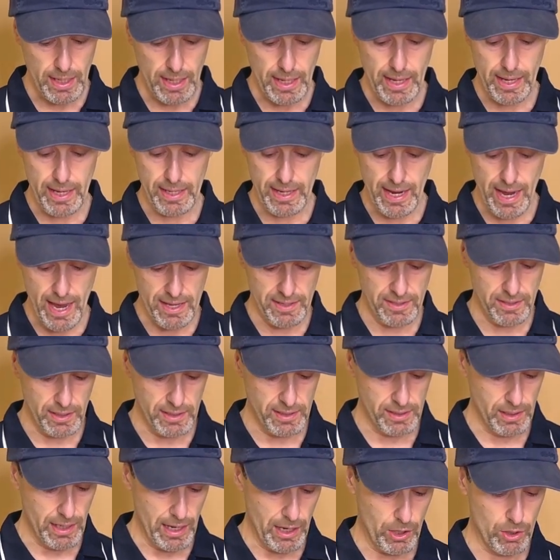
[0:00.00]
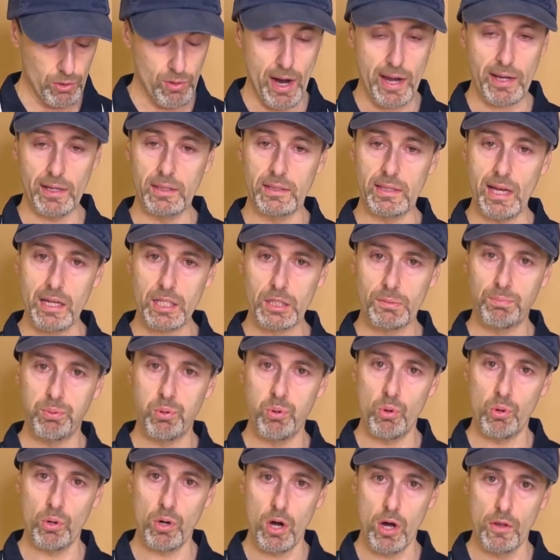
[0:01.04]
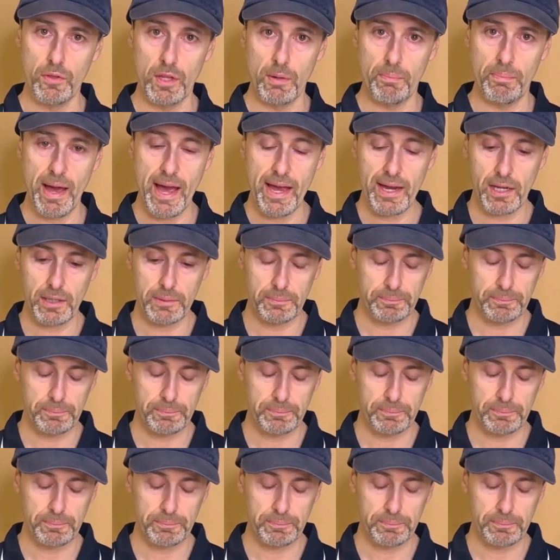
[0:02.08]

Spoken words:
It has a great dust port on the back,